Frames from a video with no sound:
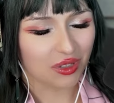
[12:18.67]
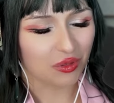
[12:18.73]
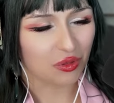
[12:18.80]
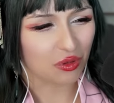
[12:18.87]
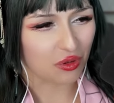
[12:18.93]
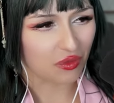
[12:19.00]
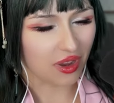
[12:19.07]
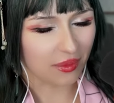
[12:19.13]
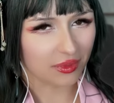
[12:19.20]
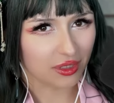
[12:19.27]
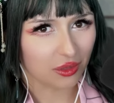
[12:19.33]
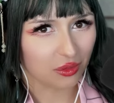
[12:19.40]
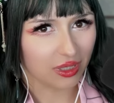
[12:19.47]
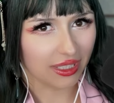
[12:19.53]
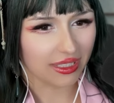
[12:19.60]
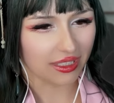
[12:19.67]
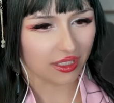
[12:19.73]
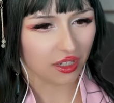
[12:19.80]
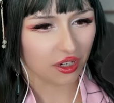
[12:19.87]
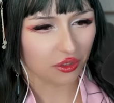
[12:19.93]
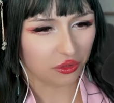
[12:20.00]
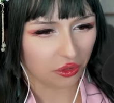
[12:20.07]
I'm so glad that
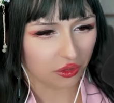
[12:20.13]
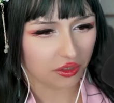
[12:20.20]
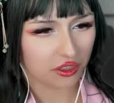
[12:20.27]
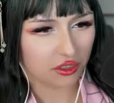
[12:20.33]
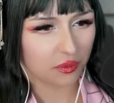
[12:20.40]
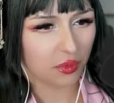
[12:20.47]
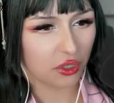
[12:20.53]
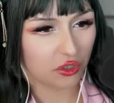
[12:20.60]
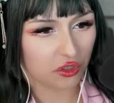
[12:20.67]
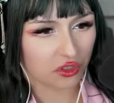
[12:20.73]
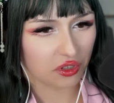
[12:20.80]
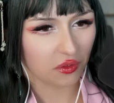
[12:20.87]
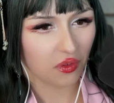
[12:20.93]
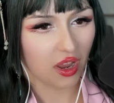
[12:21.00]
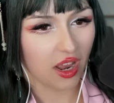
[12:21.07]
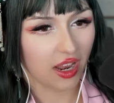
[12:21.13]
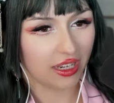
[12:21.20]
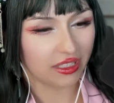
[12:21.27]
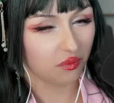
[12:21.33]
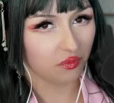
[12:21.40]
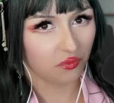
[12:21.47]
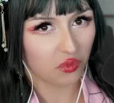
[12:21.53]
they are not suspicious of her
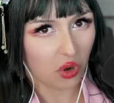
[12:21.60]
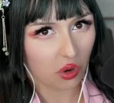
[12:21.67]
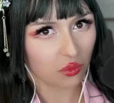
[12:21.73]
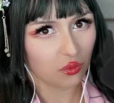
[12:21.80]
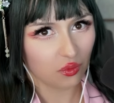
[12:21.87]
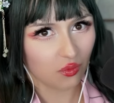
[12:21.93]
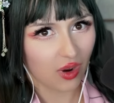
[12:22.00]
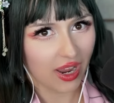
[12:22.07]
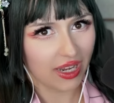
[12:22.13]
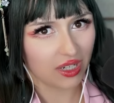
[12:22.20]
in a wrong way,